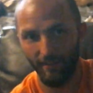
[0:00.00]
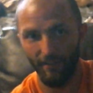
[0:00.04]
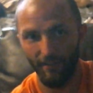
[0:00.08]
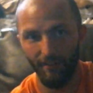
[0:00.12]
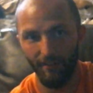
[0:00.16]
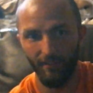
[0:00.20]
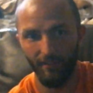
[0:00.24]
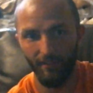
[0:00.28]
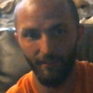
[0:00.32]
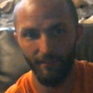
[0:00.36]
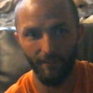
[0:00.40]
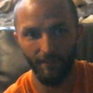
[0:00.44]

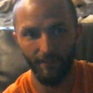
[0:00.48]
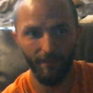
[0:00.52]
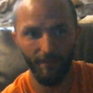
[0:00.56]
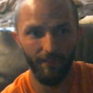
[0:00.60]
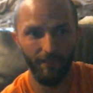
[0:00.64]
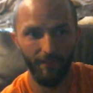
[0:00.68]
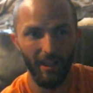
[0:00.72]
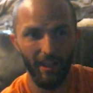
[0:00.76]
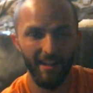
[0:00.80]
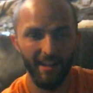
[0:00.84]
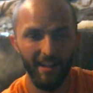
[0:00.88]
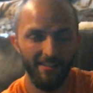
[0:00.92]
that is
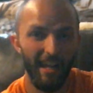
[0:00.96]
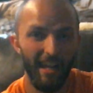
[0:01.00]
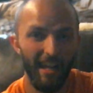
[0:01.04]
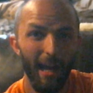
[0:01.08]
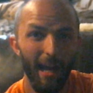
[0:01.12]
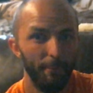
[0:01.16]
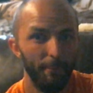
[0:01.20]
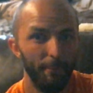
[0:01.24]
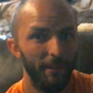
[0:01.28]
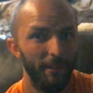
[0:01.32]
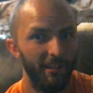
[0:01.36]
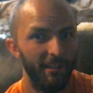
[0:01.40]
happening
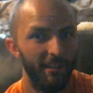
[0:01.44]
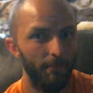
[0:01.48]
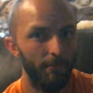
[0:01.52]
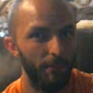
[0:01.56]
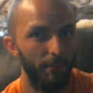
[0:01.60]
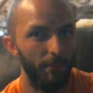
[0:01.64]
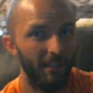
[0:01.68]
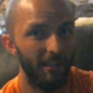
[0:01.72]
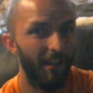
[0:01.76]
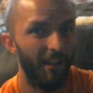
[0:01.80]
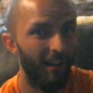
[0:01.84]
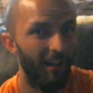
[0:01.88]

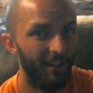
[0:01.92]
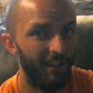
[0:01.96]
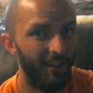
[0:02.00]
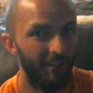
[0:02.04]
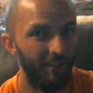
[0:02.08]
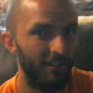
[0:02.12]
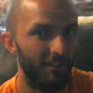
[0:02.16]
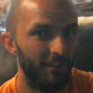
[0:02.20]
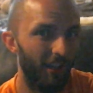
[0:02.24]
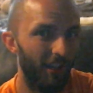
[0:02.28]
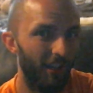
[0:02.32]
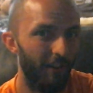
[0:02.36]
because of
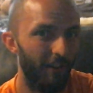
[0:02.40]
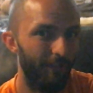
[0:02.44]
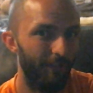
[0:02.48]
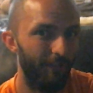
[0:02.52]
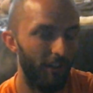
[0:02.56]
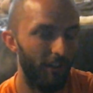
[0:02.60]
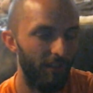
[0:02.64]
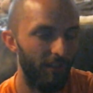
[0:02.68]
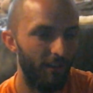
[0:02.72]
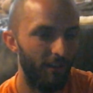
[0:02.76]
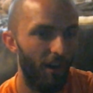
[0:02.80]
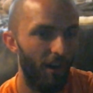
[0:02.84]

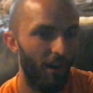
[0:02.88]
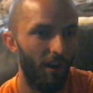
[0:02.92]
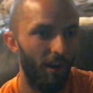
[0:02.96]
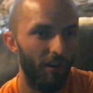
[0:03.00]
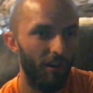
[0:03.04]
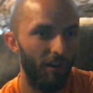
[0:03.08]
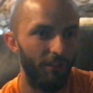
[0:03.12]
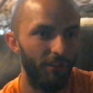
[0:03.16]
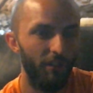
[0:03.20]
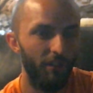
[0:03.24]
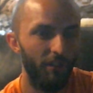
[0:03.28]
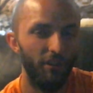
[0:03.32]
the
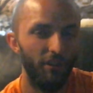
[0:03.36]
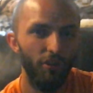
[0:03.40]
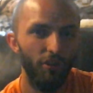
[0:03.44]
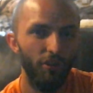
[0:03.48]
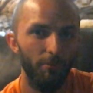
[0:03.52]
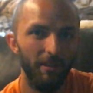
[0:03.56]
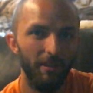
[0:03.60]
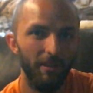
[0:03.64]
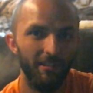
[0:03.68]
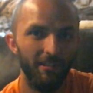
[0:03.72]
humans'